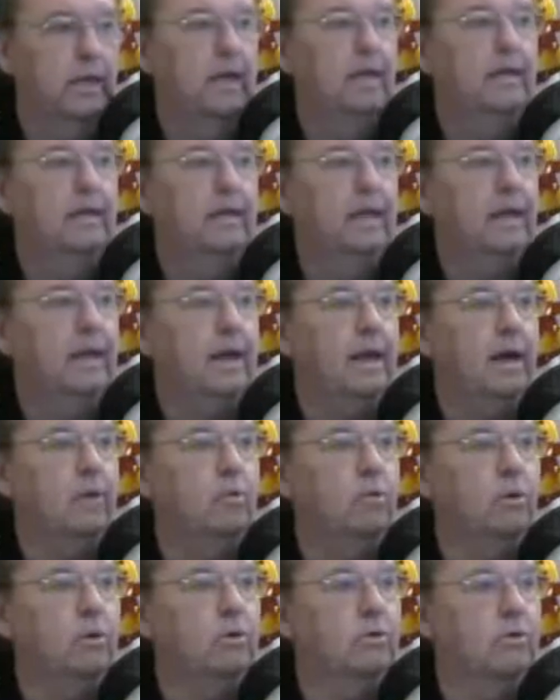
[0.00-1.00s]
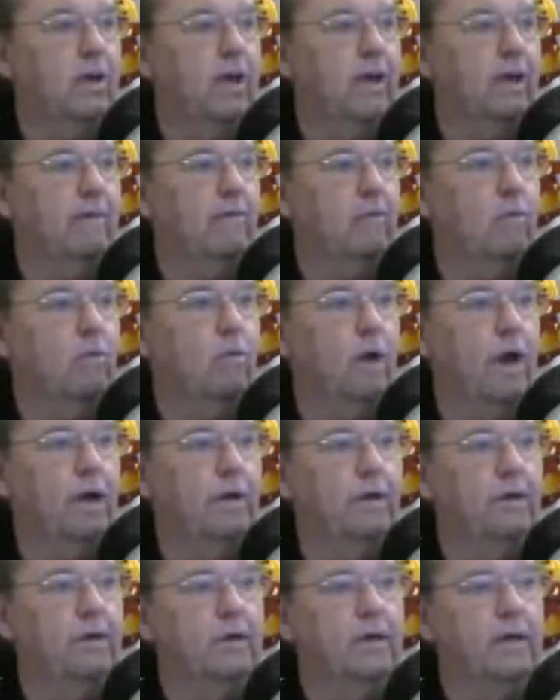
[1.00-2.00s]
Then I want to have
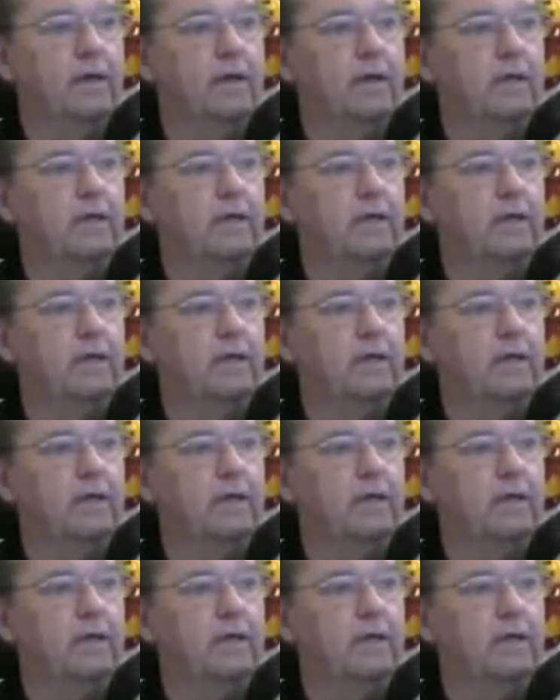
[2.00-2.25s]
one that is